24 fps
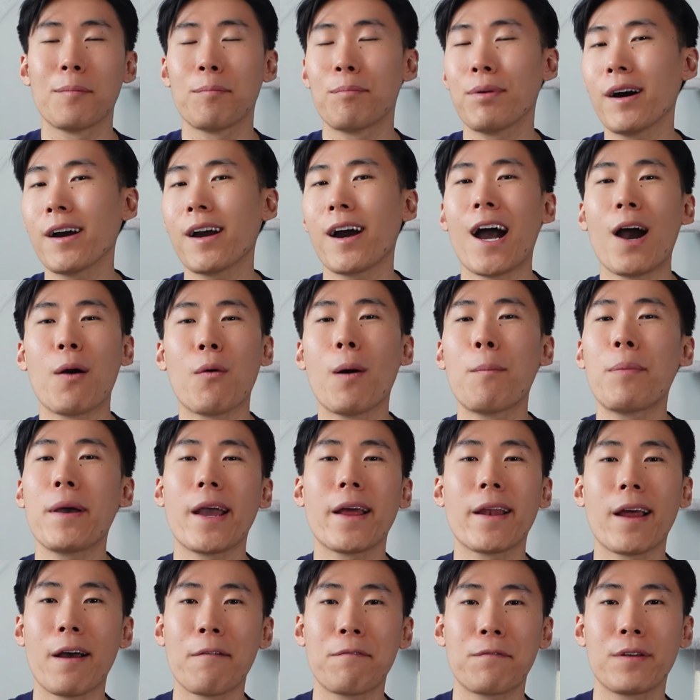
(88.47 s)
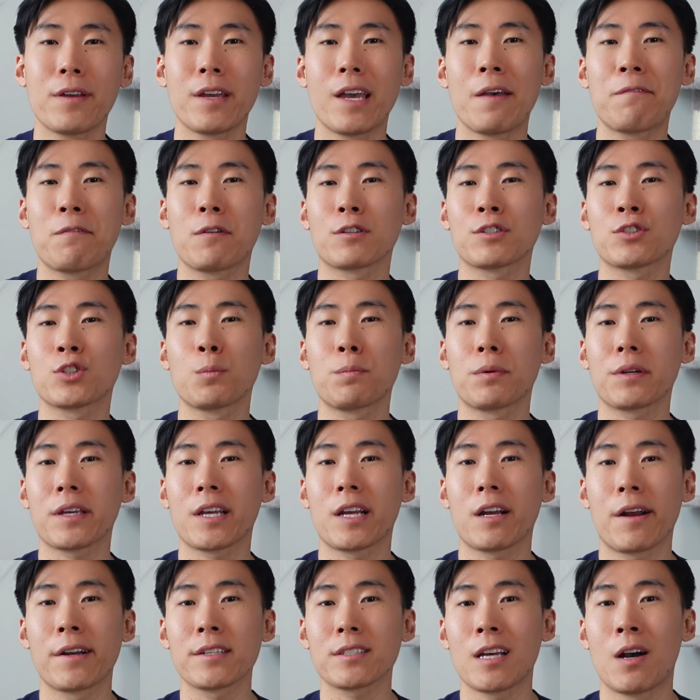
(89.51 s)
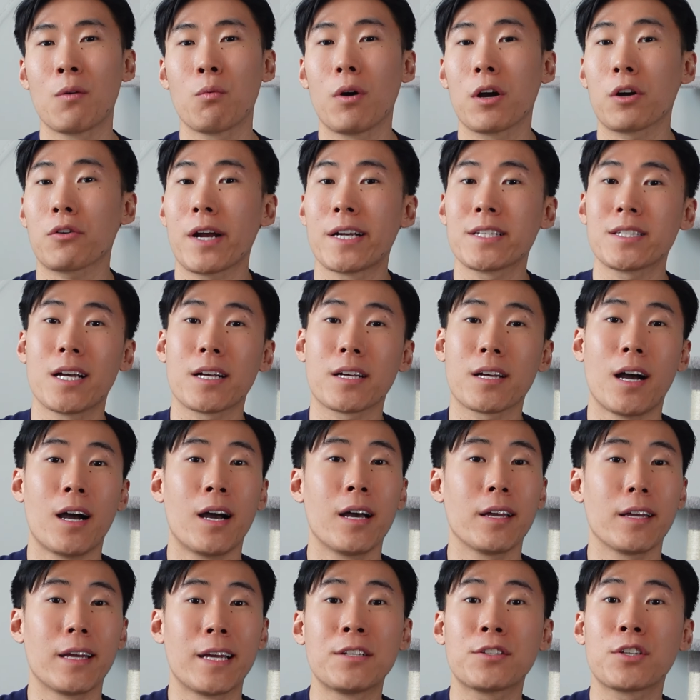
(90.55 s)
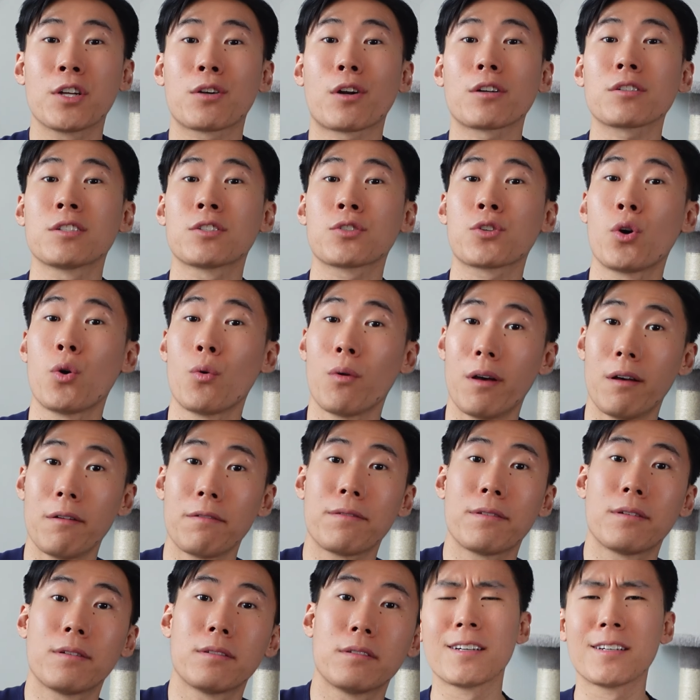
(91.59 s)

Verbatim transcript: But I will pay that fee if you're super curious on what grades I got into nursing school with.